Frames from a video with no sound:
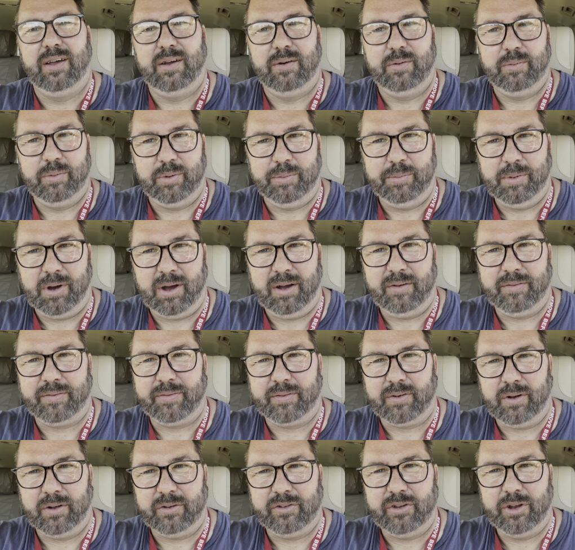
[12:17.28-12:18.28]
We might have
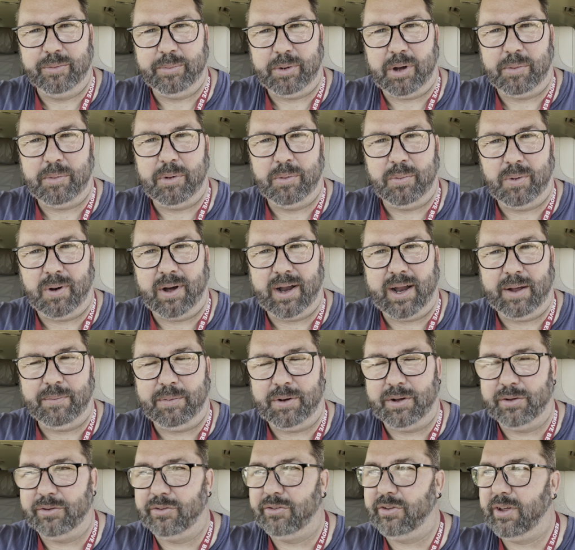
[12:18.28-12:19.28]
got to the bottom of why that
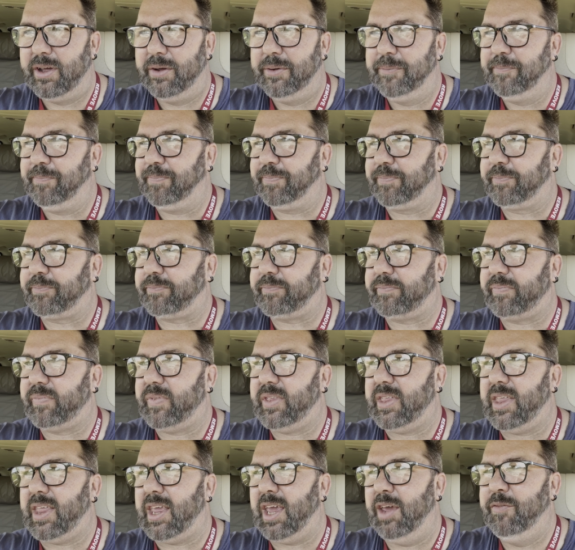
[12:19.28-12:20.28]
was. So
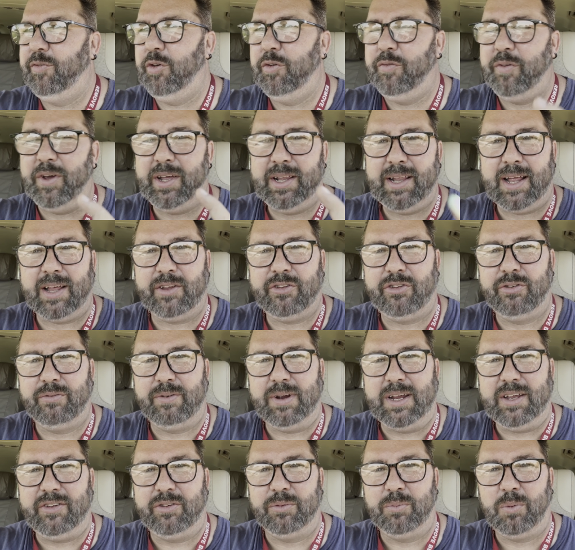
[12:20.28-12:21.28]
if you think that's the
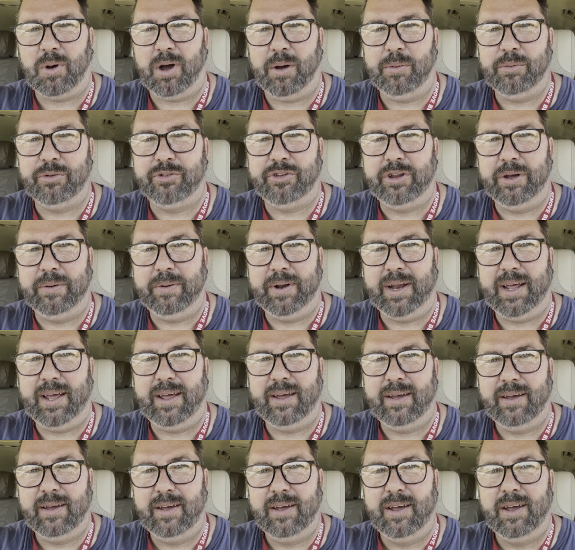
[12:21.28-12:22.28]
reason why it was doing it,
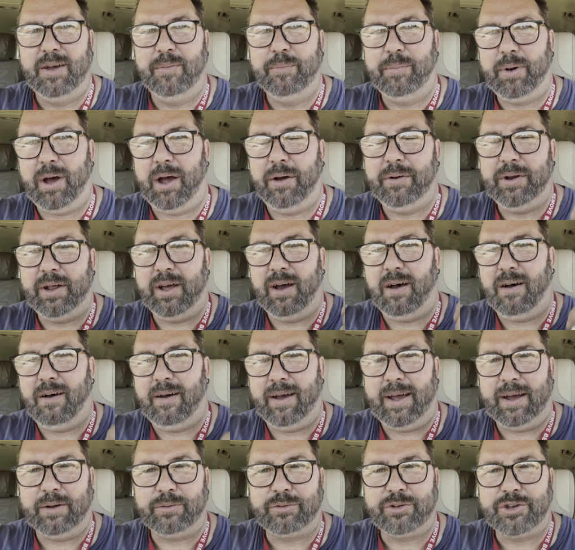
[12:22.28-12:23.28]
but only at high
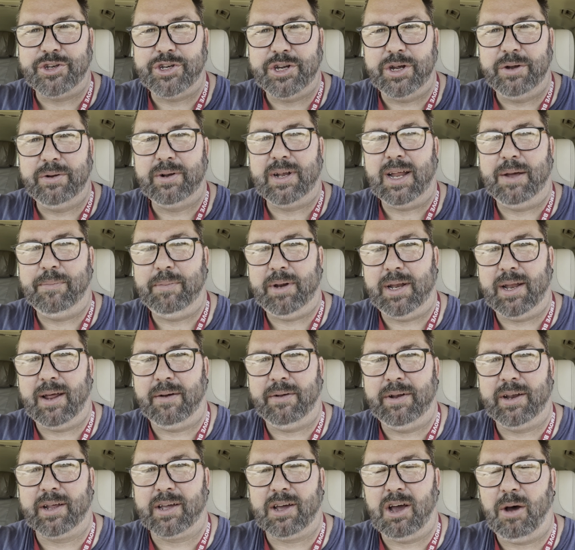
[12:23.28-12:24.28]
altitude, let me know
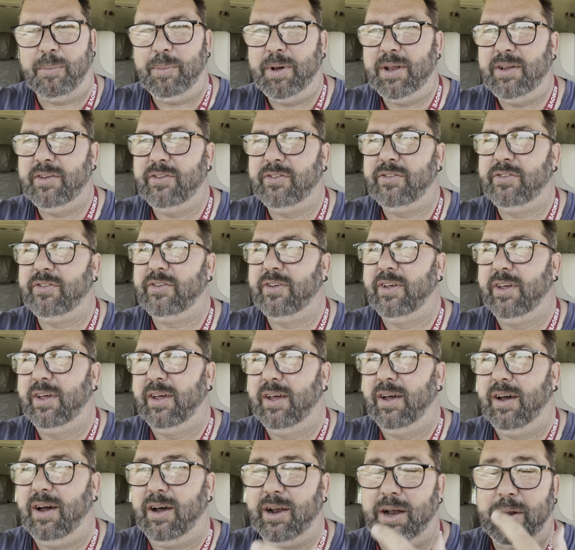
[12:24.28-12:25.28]
in the comments.
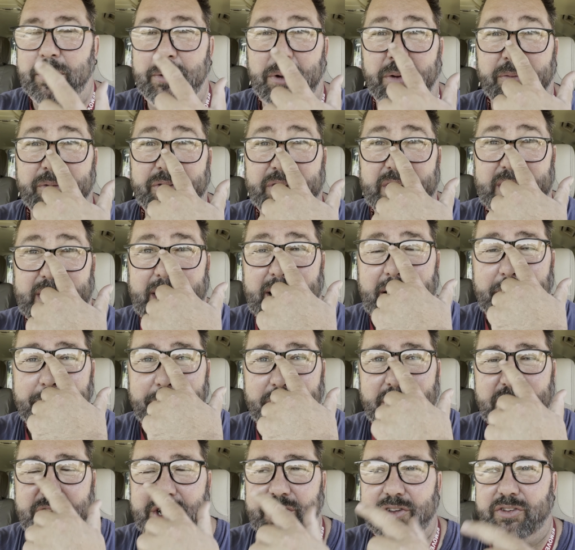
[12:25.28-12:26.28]
I know obviously the air
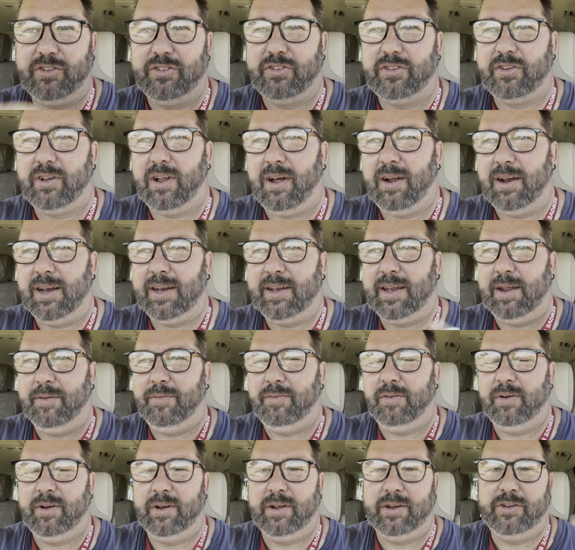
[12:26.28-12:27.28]
pressure is slightly
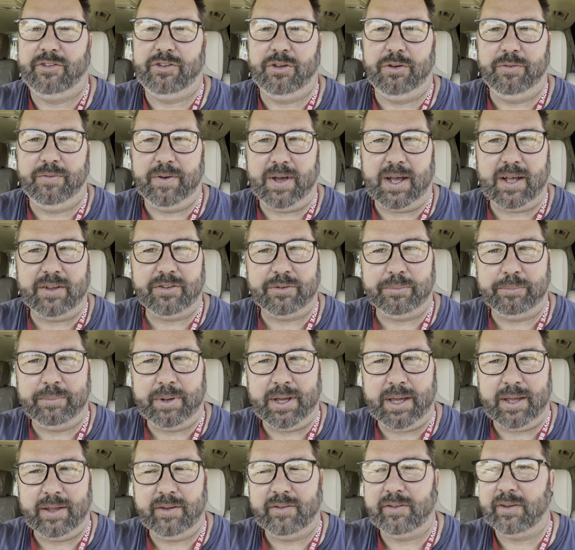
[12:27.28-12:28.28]
different at 2,000
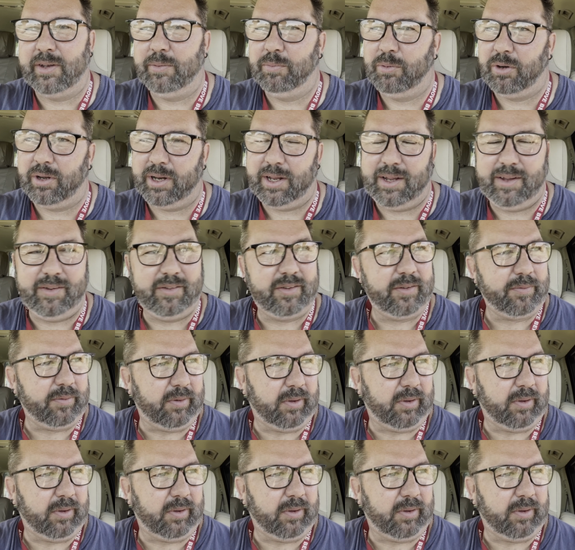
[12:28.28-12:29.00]
meters than what it is.